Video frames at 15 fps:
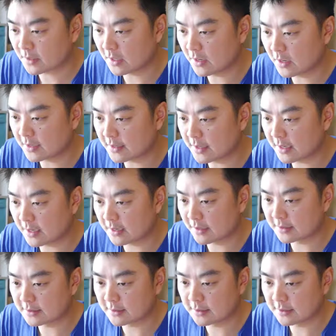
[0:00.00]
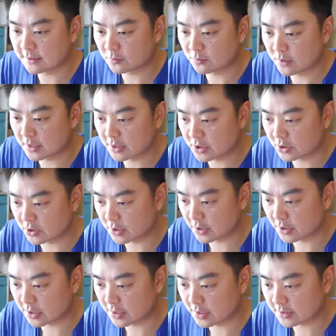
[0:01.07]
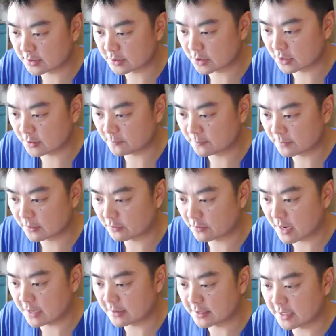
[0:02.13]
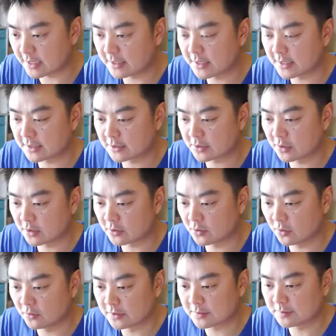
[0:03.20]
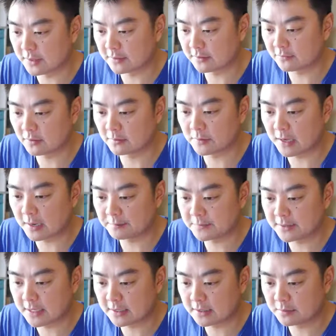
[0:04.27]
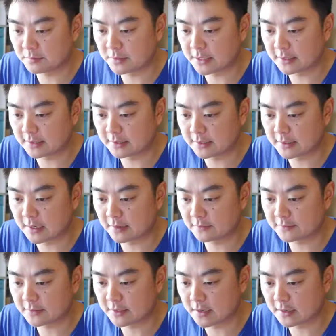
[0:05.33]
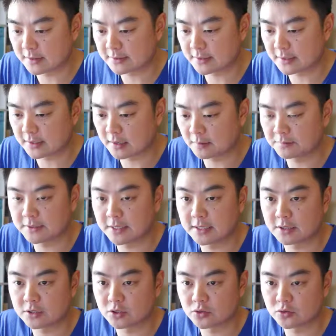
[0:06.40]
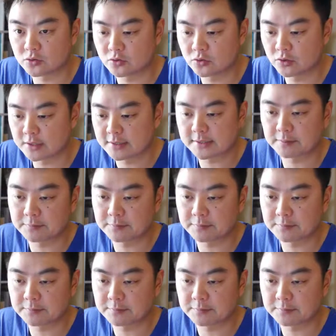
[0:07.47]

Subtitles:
Yeah, I did want to show you. So right at the end here, it's got call this method from the update immediately after setting update to true, is